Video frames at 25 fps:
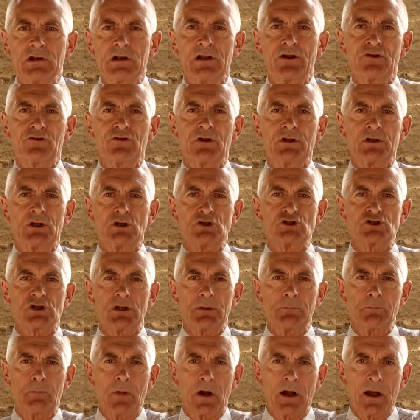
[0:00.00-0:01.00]
less energy,
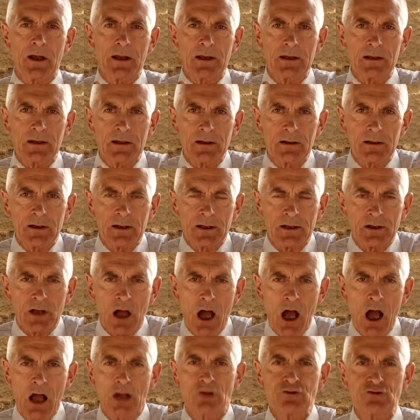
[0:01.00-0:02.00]
by
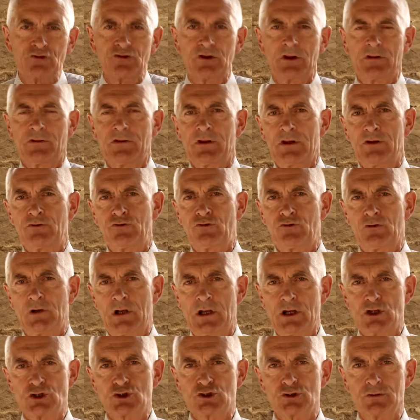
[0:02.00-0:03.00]
enhancing the
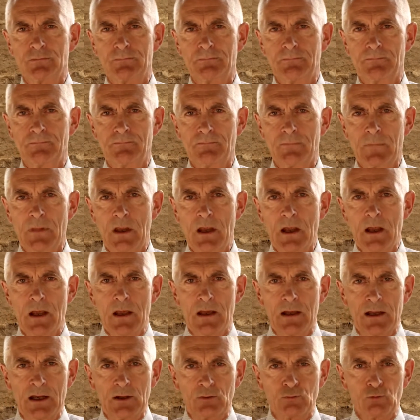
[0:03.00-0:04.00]
insulation,
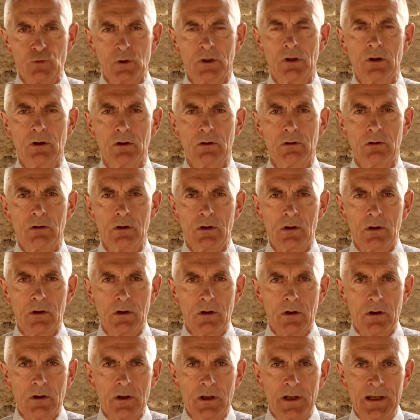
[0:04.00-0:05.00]
it will
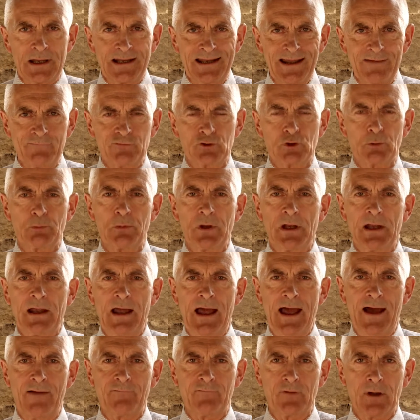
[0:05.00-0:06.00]
inevitably
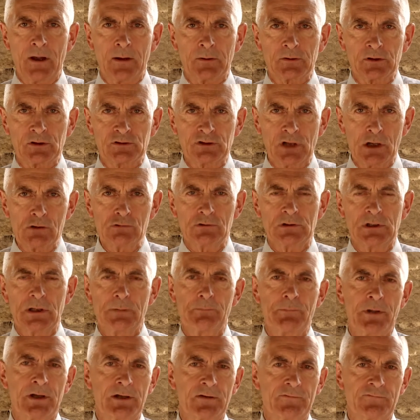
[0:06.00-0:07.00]
have a totally
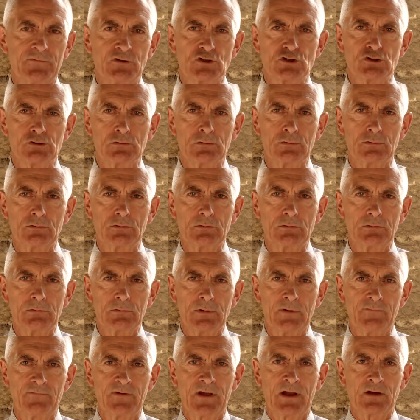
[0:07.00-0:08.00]
beneficial
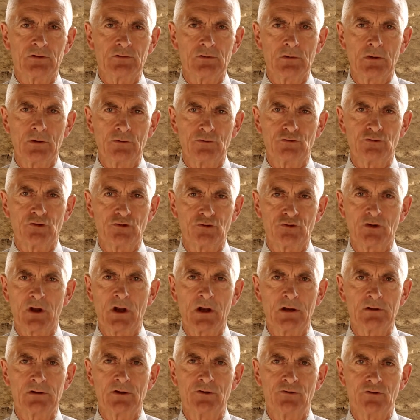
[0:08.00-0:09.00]
effect on
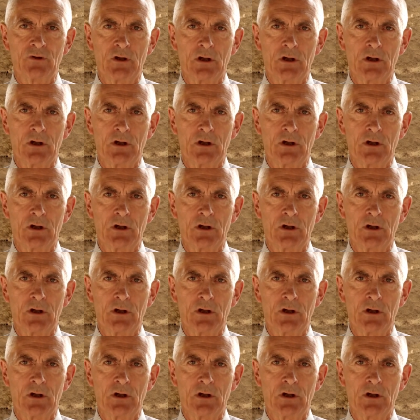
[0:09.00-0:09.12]
society as a